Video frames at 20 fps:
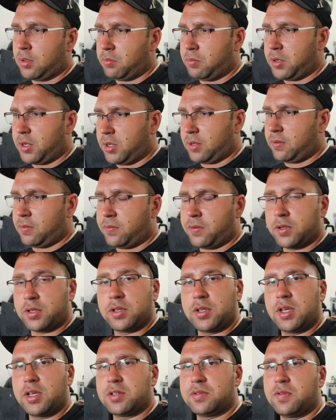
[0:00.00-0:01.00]
But for
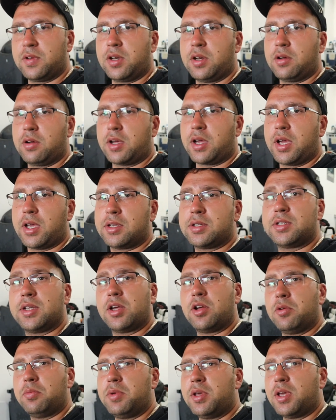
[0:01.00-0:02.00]
today's video, guys,
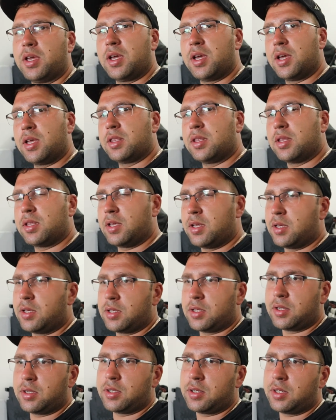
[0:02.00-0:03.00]
that'll be it,
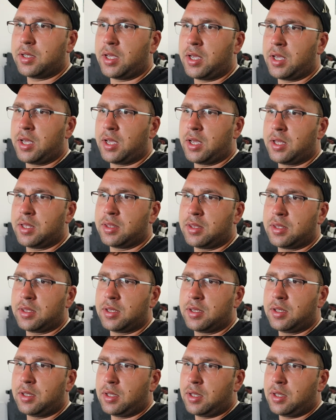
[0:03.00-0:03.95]
and